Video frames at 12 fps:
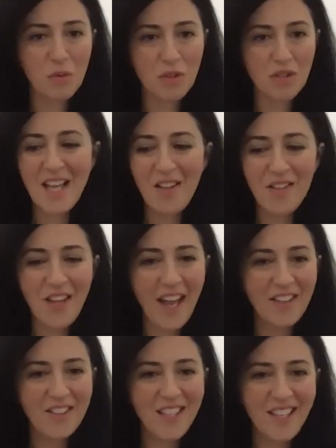would sell the
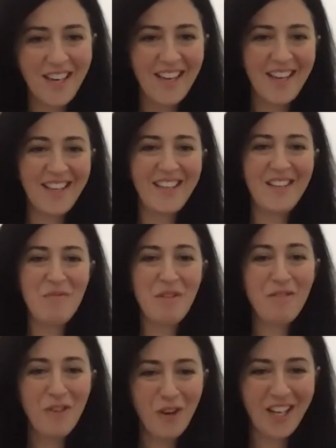idea
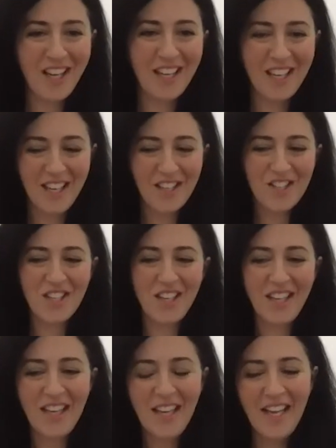before he
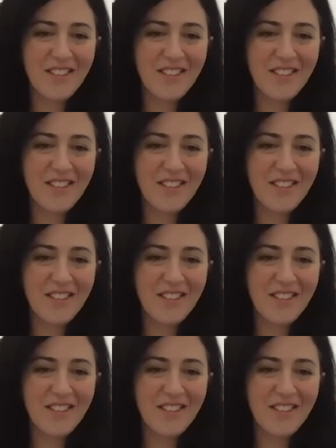actually